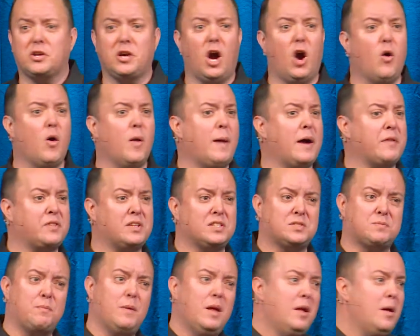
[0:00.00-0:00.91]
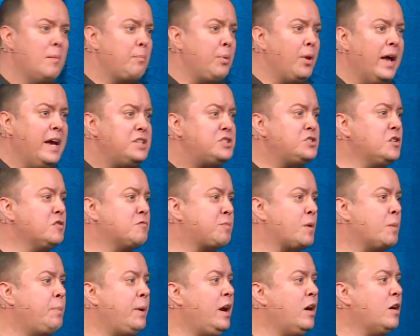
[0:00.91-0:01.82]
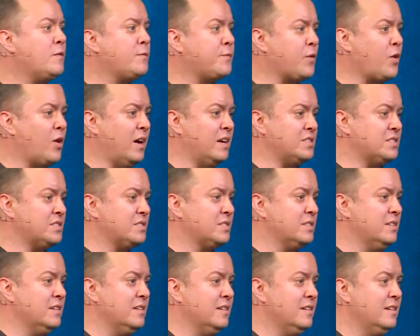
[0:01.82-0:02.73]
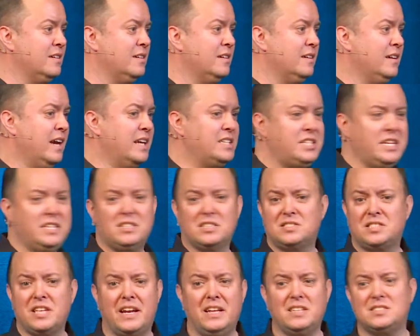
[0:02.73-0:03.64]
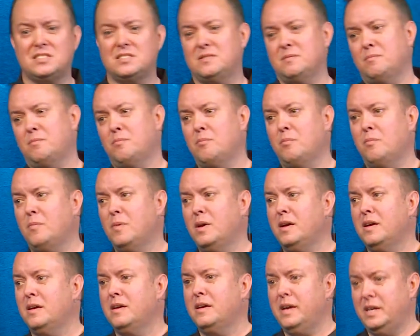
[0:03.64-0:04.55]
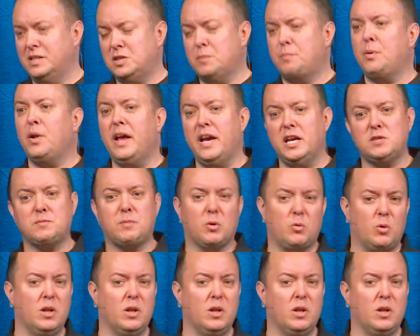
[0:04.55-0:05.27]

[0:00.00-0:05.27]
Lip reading: go about this place you've prepared for us. And Jesus said, it's a place, but